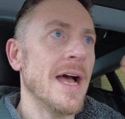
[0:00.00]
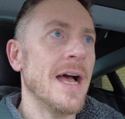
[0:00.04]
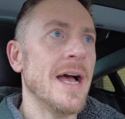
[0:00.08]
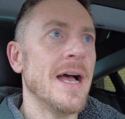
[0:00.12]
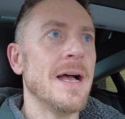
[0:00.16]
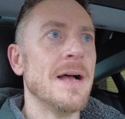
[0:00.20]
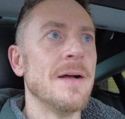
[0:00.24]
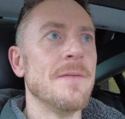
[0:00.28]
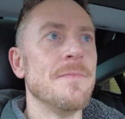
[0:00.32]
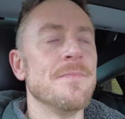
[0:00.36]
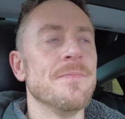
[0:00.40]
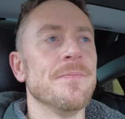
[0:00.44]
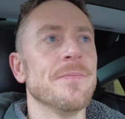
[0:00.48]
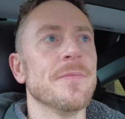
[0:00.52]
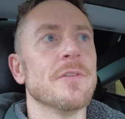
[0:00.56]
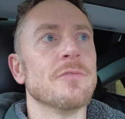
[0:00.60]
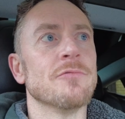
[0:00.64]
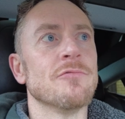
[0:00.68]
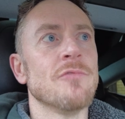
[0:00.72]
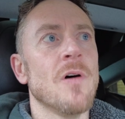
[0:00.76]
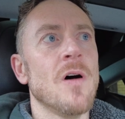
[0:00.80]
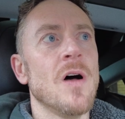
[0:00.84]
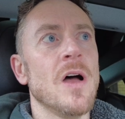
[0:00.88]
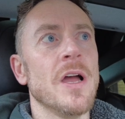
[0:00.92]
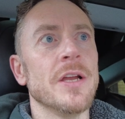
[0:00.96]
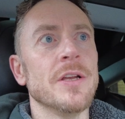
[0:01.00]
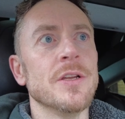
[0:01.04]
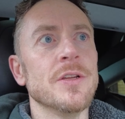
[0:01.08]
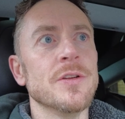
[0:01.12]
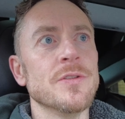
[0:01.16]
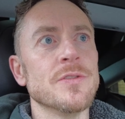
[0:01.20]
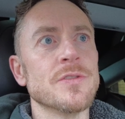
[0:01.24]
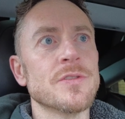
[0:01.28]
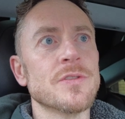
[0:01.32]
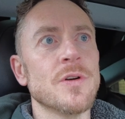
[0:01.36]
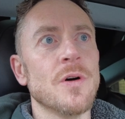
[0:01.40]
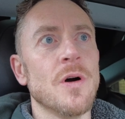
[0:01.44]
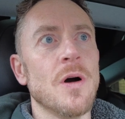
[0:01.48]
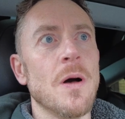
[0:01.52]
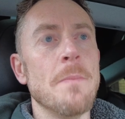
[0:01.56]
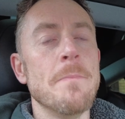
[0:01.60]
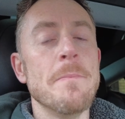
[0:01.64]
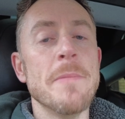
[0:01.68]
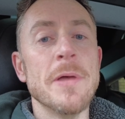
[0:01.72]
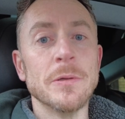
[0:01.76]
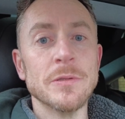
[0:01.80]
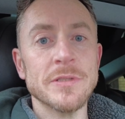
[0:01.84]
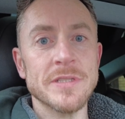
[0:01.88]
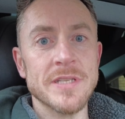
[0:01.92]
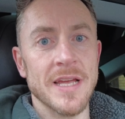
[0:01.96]
Um, Ryan, who's got a
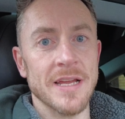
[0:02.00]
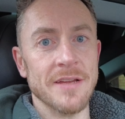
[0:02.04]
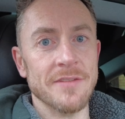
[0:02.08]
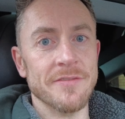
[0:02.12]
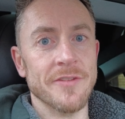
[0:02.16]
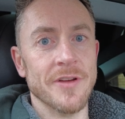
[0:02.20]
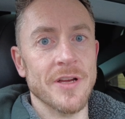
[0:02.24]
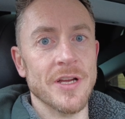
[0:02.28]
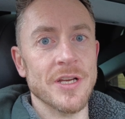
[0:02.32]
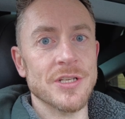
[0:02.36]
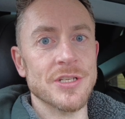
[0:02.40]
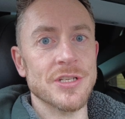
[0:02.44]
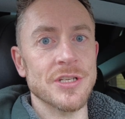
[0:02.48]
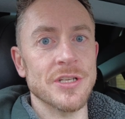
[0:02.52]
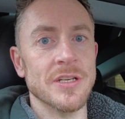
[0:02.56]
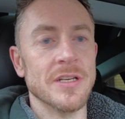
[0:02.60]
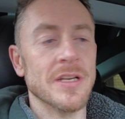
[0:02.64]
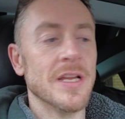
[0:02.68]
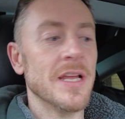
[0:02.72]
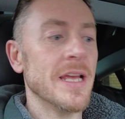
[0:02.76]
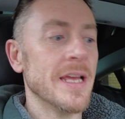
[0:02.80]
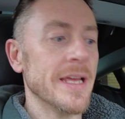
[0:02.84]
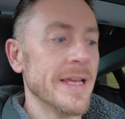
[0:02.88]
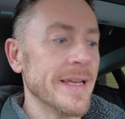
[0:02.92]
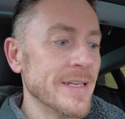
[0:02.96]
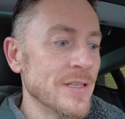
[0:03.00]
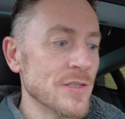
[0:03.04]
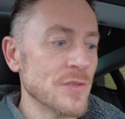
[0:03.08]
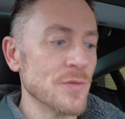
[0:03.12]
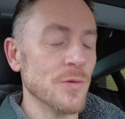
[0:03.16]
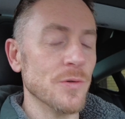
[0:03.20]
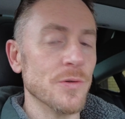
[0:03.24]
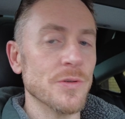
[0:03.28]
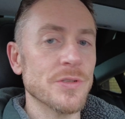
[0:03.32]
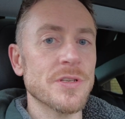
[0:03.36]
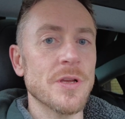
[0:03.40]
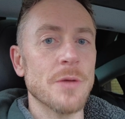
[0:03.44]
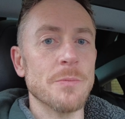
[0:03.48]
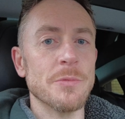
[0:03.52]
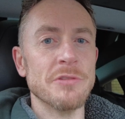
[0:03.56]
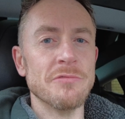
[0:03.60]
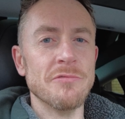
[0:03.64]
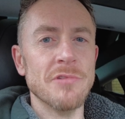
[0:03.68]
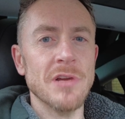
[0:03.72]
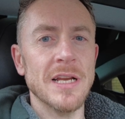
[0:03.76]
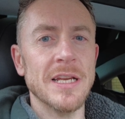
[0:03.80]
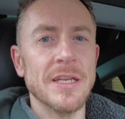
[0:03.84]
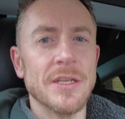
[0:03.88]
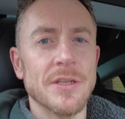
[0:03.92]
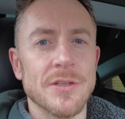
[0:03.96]
Miltech version exhaust, so it'd
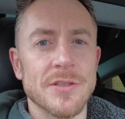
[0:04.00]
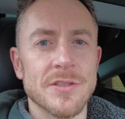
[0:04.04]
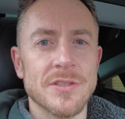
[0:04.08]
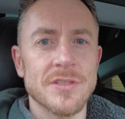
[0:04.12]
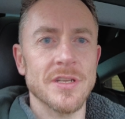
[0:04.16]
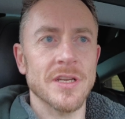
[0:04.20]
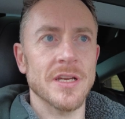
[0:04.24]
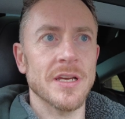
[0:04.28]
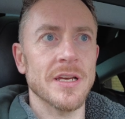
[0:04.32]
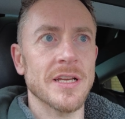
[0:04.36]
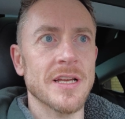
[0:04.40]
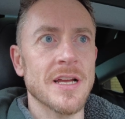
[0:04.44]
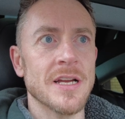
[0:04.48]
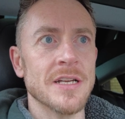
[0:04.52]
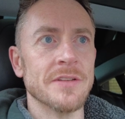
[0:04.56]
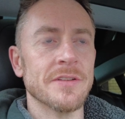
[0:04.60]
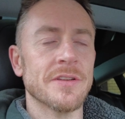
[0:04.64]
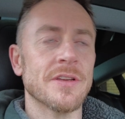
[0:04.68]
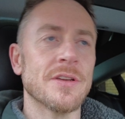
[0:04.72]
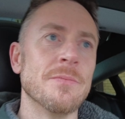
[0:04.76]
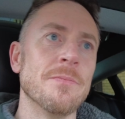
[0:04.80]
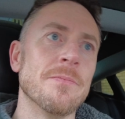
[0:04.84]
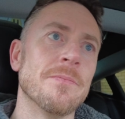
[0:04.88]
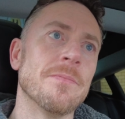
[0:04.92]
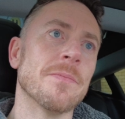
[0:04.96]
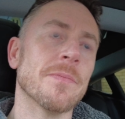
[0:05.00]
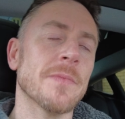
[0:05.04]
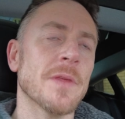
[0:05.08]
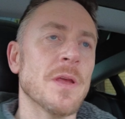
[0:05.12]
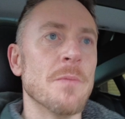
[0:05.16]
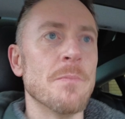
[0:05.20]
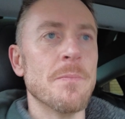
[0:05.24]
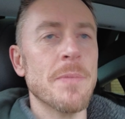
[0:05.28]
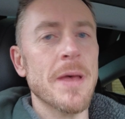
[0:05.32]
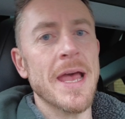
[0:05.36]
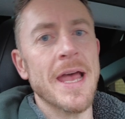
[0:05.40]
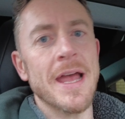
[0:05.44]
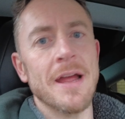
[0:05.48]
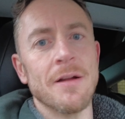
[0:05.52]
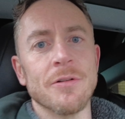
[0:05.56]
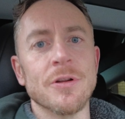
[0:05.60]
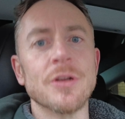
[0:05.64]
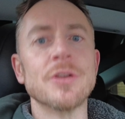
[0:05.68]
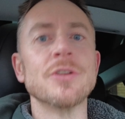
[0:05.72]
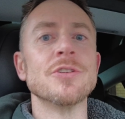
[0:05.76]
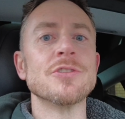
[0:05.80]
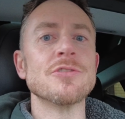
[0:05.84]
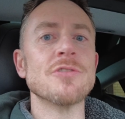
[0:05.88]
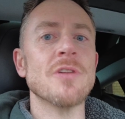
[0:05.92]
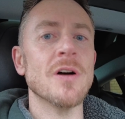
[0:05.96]
be really good to kind of com compare and
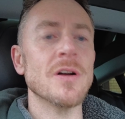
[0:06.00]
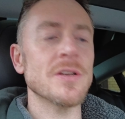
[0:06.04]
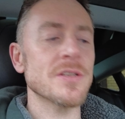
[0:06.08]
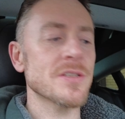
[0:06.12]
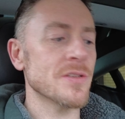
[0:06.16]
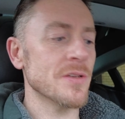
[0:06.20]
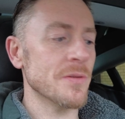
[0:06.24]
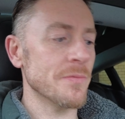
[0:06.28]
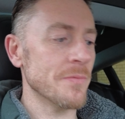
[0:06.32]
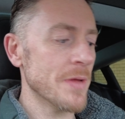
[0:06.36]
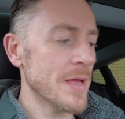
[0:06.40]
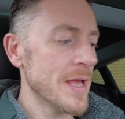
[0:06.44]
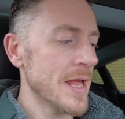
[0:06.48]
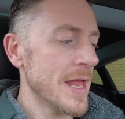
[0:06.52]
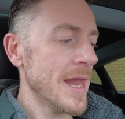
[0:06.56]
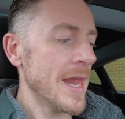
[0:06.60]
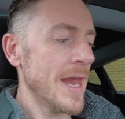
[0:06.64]
contrast them.